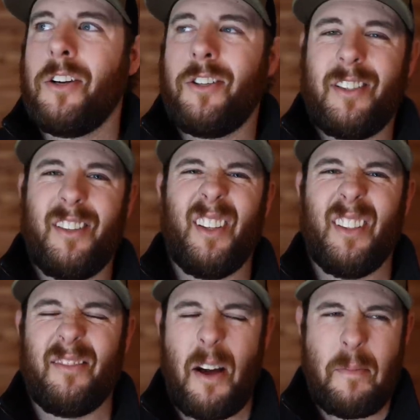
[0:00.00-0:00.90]
just the
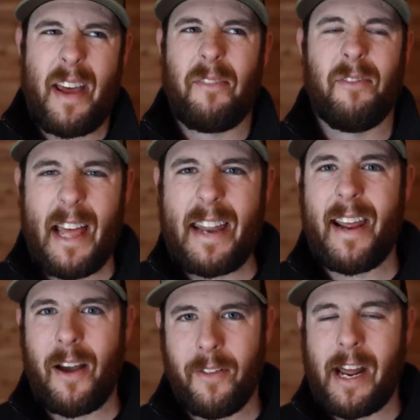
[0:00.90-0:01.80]
amount of
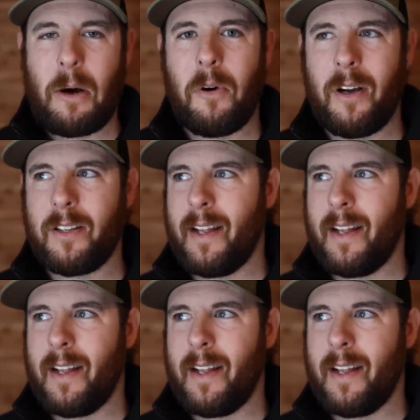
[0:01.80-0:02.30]
letdown that I was